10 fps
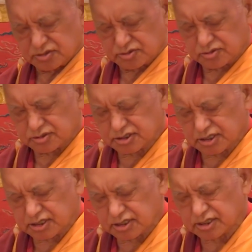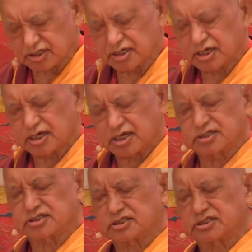So they
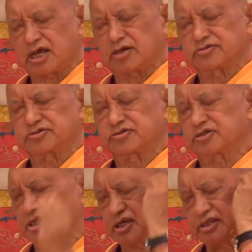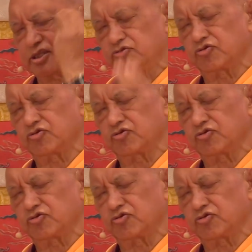enter the ground, so they hear the